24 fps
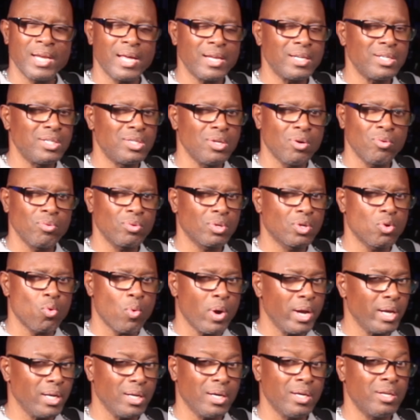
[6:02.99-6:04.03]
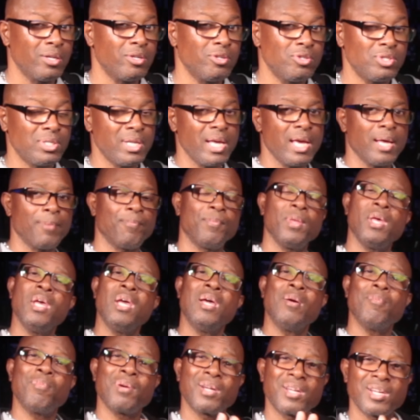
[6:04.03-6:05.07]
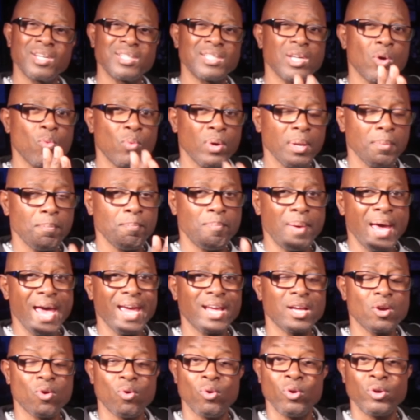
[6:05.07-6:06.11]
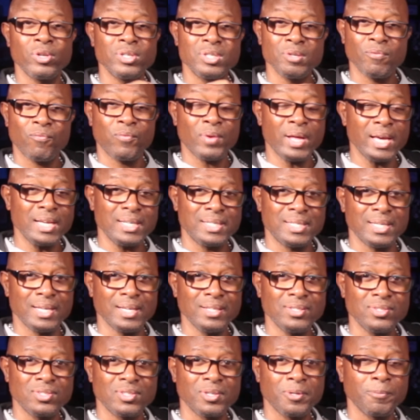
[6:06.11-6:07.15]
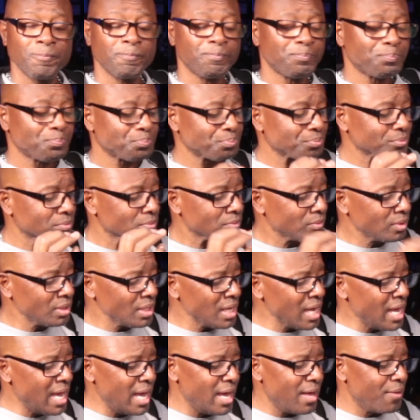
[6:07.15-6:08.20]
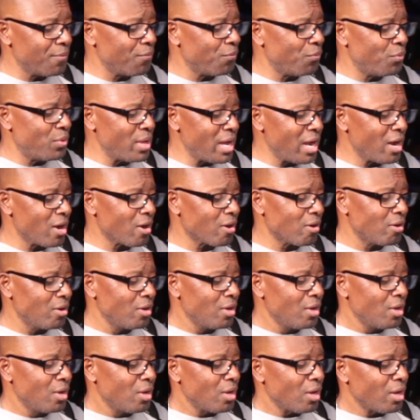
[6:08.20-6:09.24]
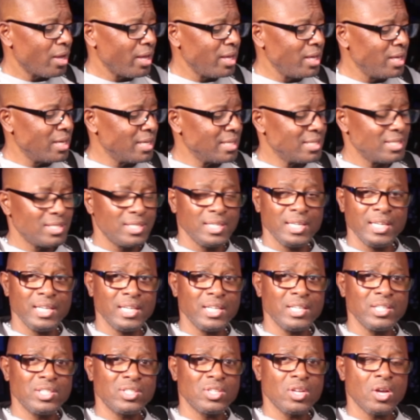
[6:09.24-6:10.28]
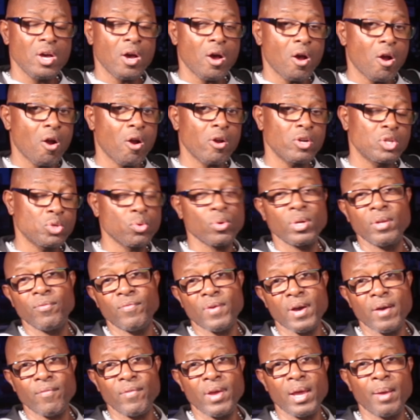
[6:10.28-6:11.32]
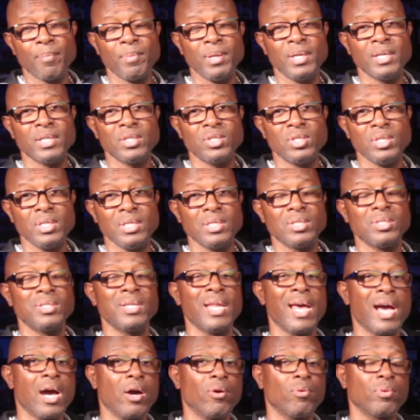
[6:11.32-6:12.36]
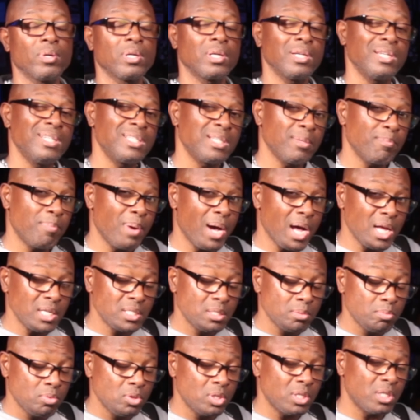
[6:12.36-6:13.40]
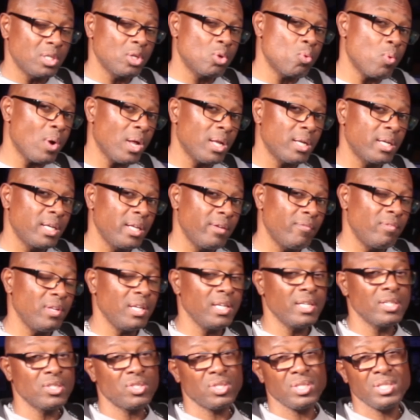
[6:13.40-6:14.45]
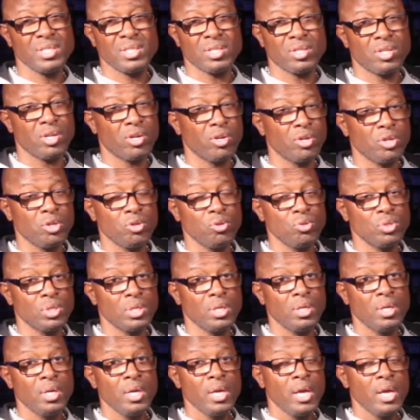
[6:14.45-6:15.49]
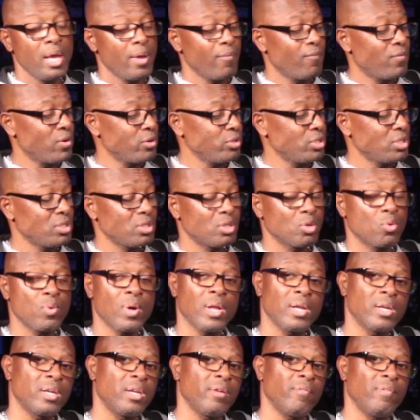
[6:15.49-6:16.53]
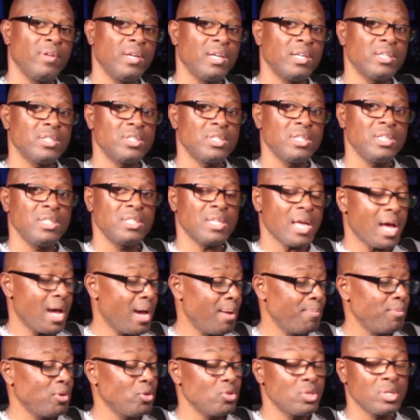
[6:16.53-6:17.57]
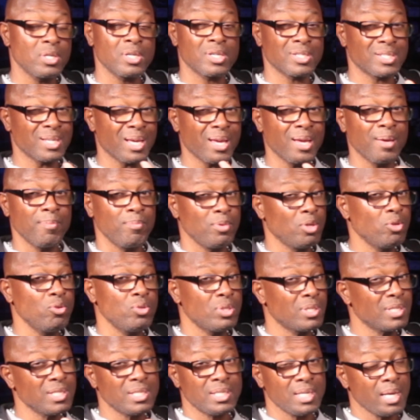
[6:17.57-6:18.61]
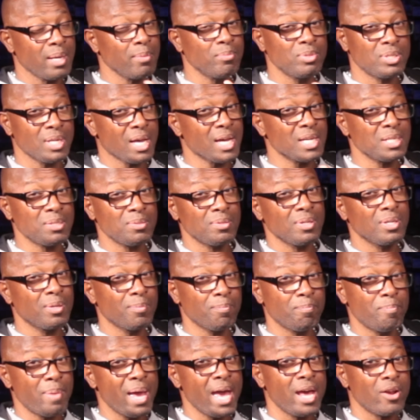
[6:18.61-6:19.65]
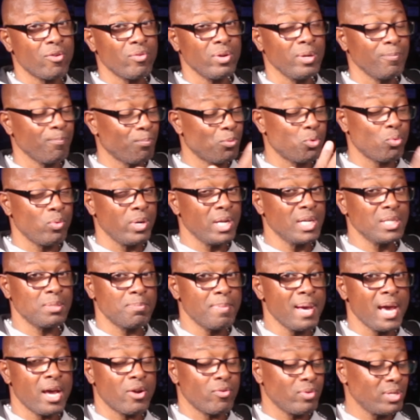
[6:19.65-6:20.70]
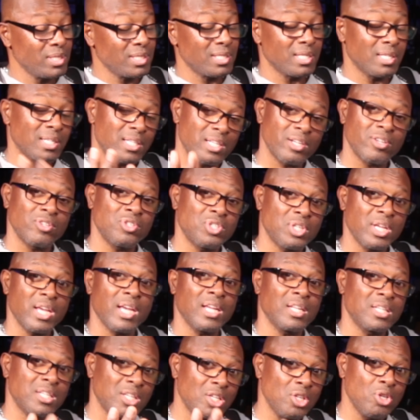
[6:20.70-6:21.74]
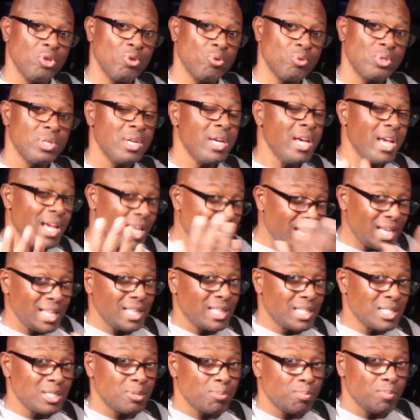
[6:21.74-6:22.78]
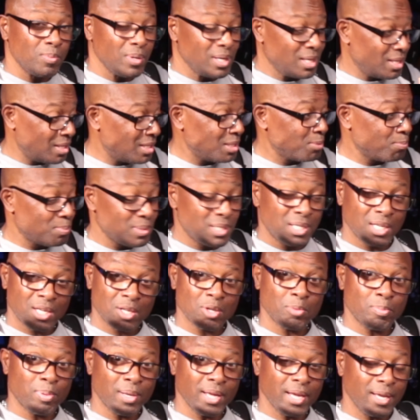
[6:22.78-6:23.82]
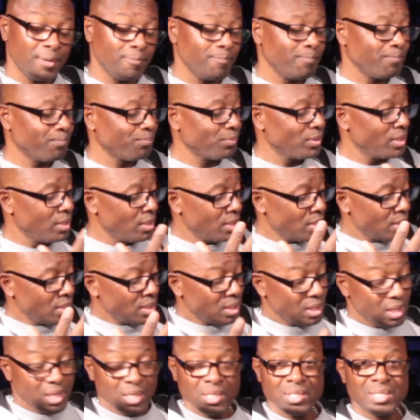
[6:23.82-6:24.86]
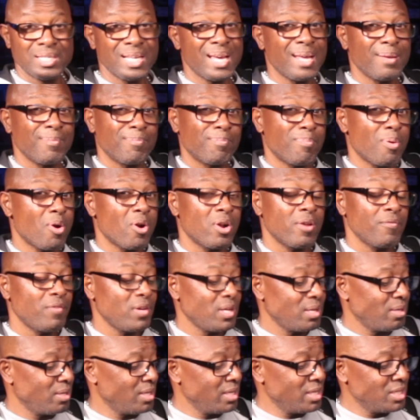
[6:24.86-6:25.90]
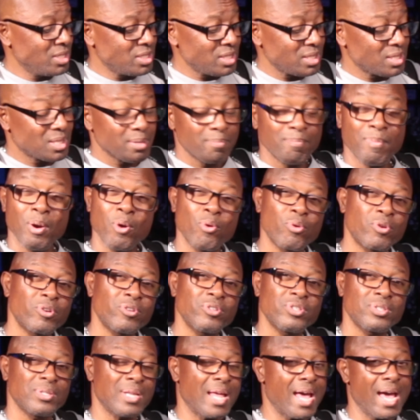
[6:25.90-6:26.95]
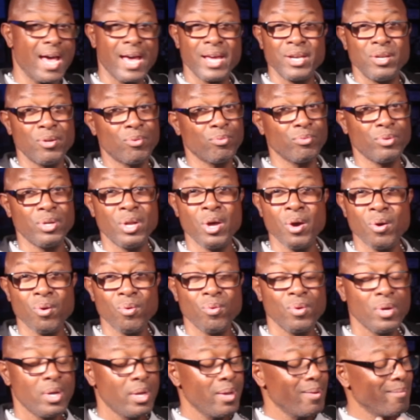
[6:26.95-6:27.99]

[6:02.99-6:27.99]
I don't quite understand, because I went back onto flight test and their ESCs are 25 amp ESCs. Now, is it possible that the quality of the ESCs that they're using versus the quality of ESCs I'm using, because I am using the same size battery, 3S batteries that they're saying to use in this particular plane, is that part of it? Is it the motors? I don't know.